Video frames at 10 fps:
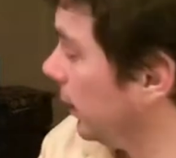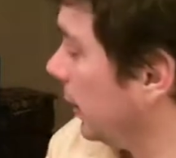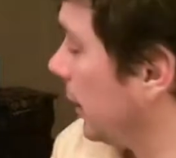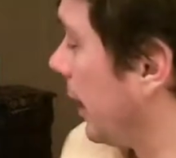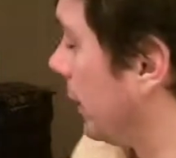
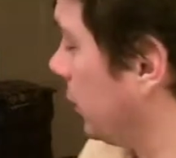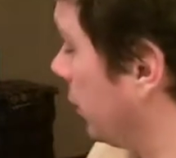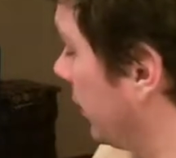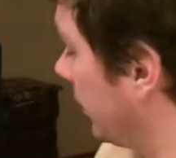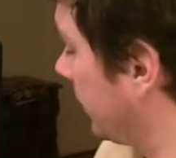And you
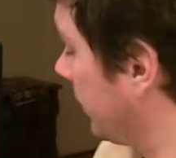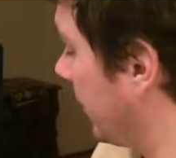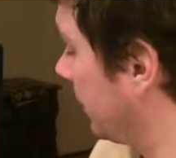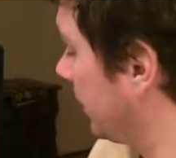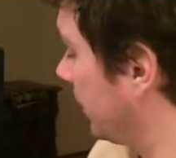just
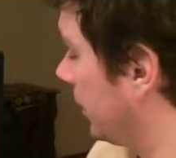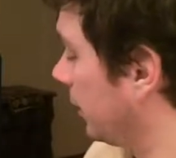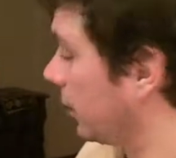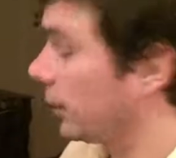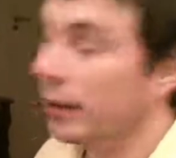
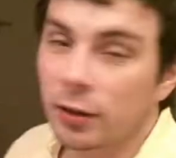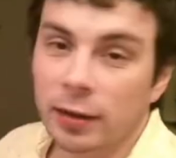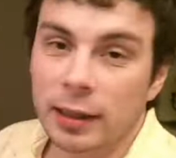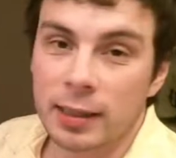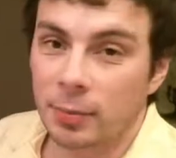basically click
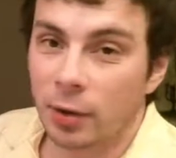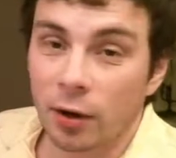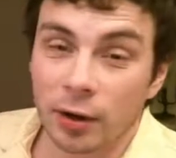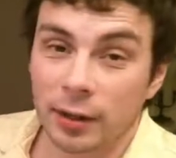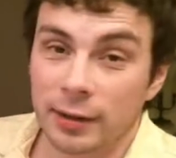on
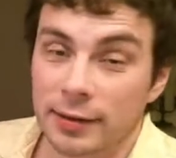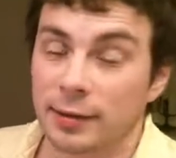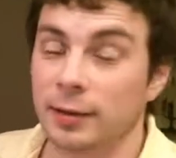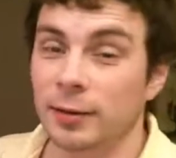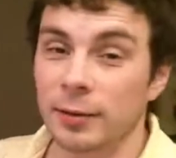explore.
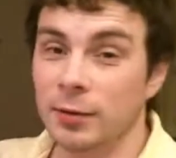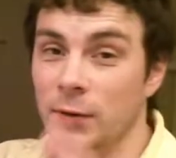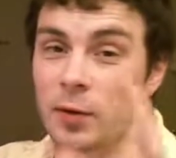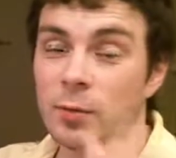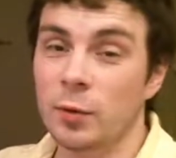The
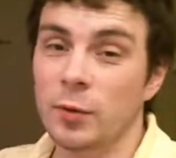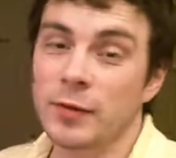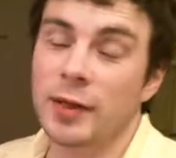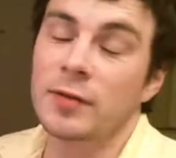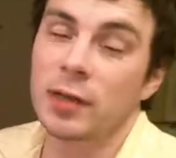screen moves,
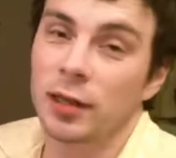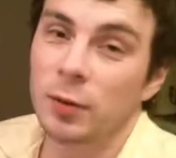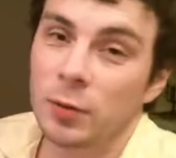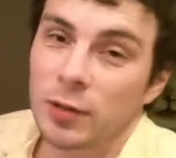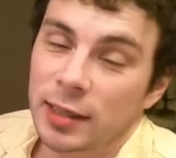gives the
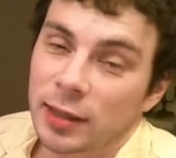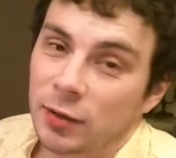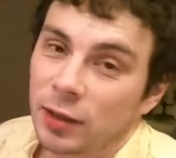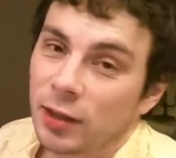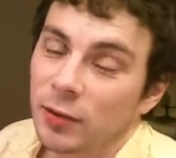illusion that
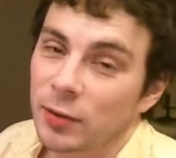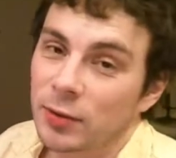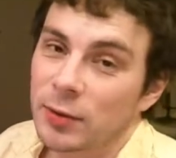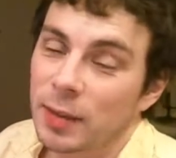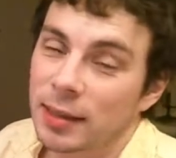your hero
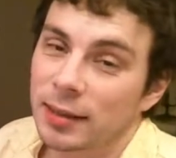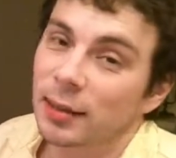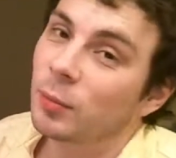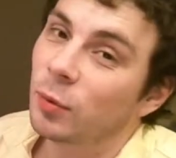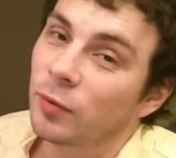is
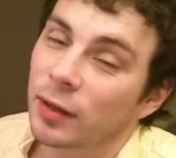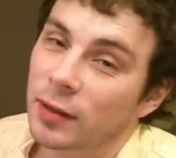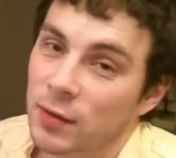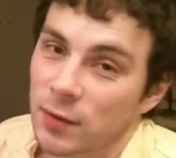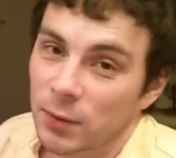basically moving
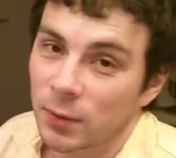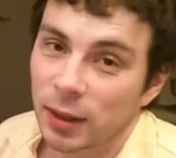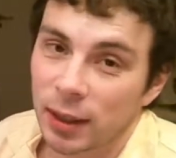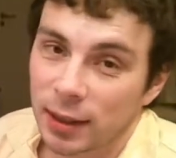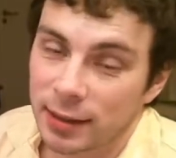through
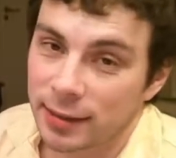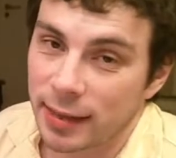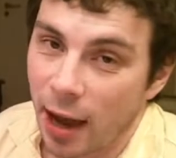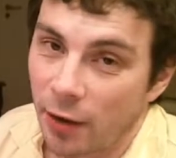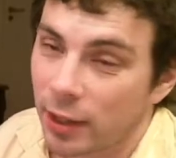this
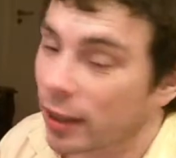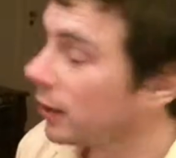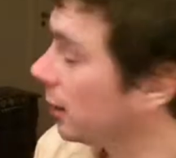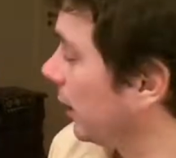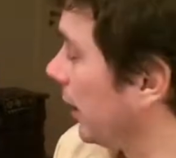
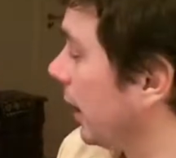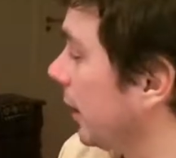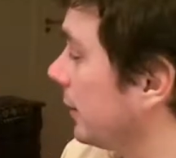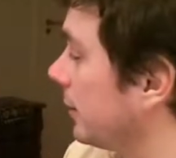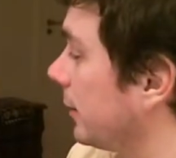area,
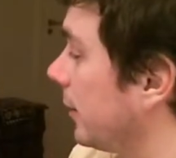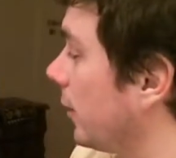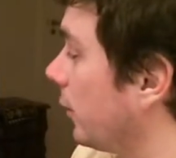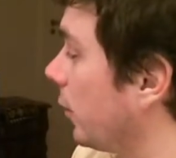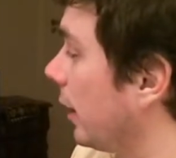and
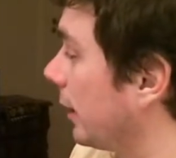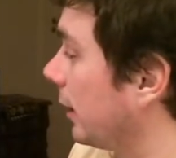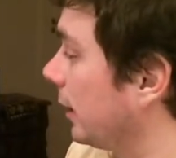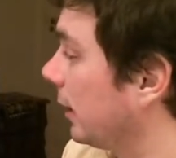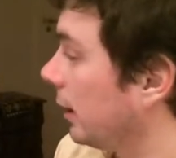if you're
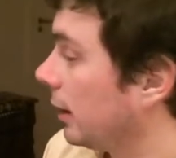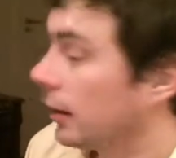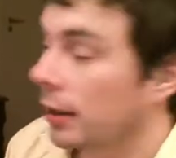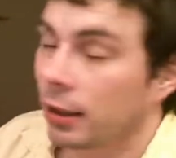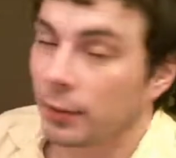lucky,
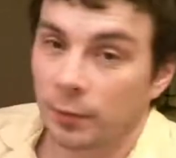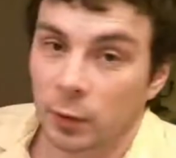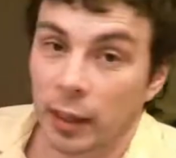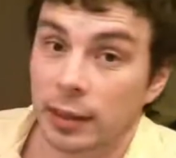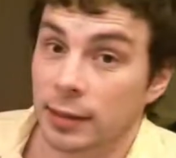
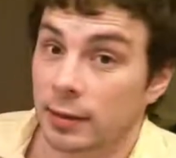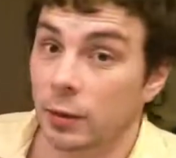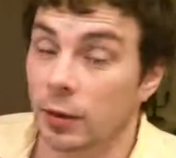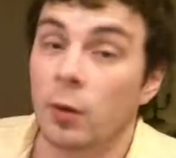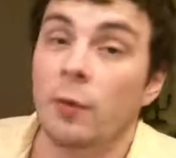
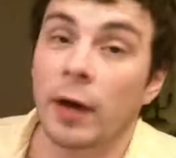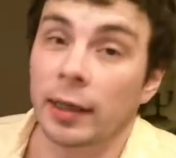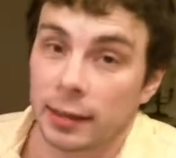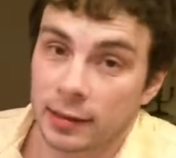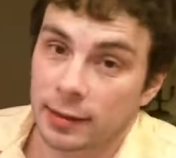you're
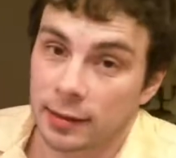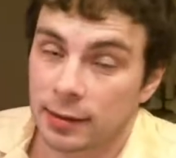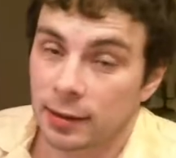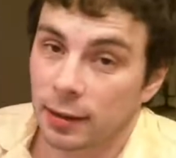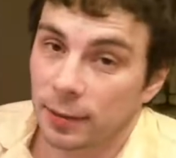finding
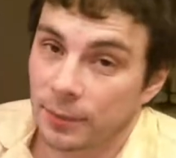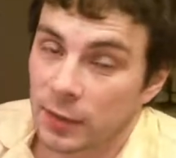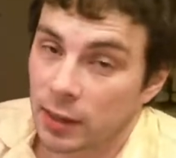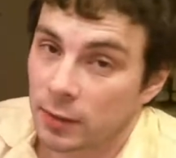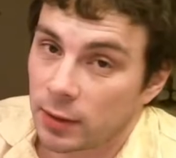things.
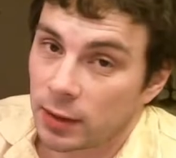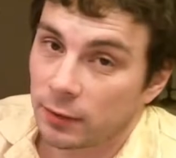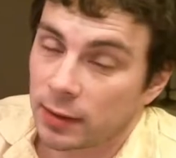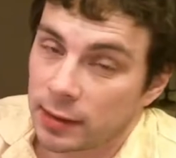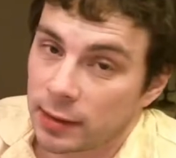There are 3
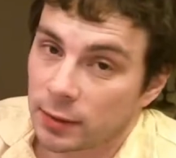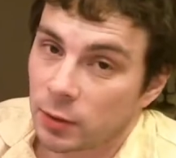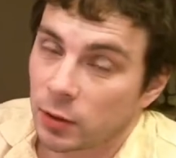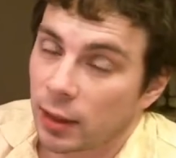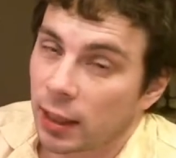different things
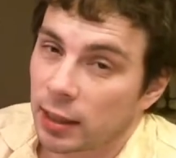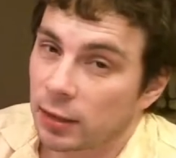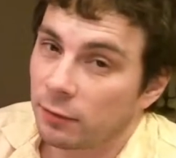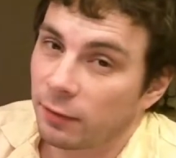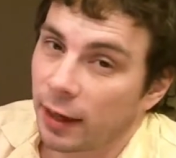which you can
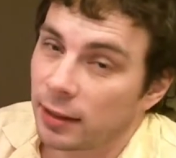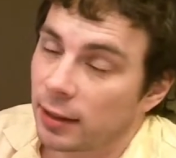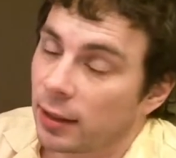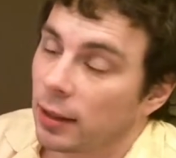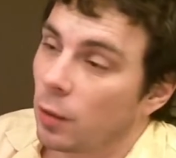actually find.
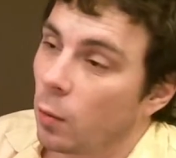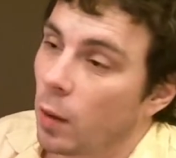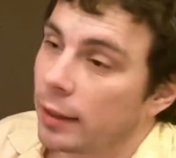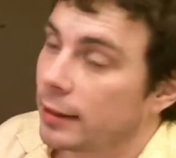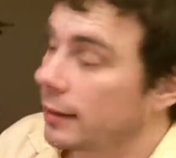
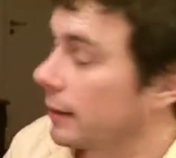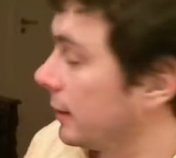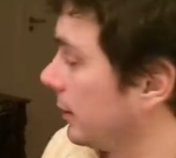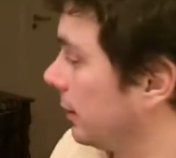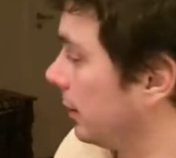One
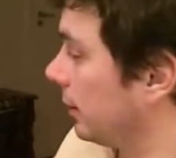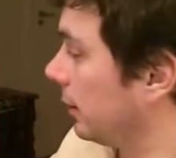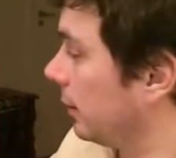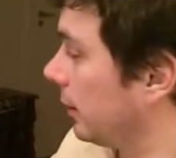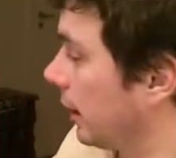is,
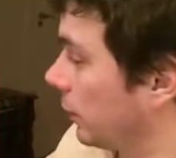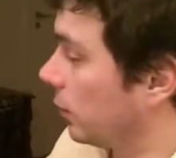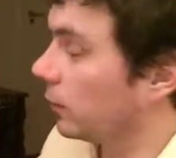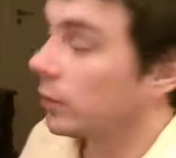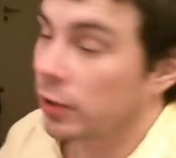like
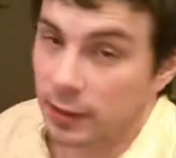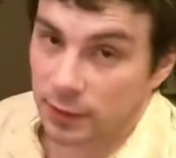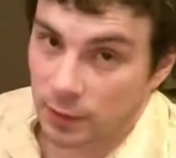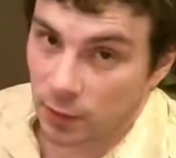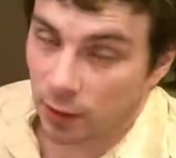you
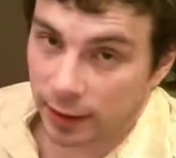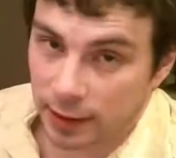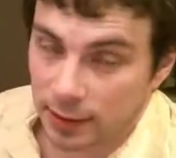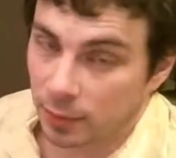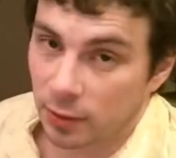just saw,
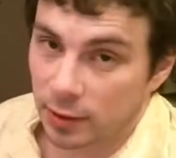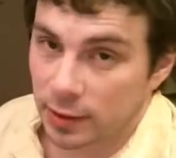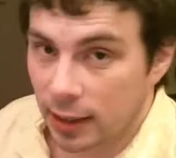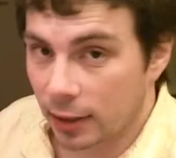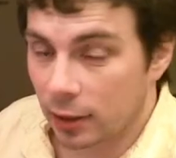
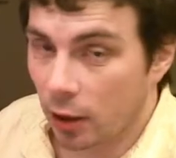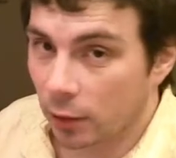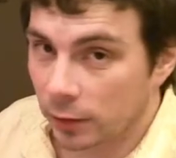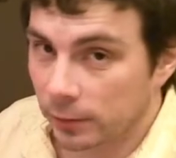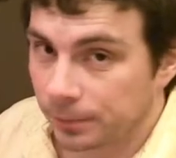experience and
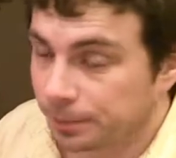gold.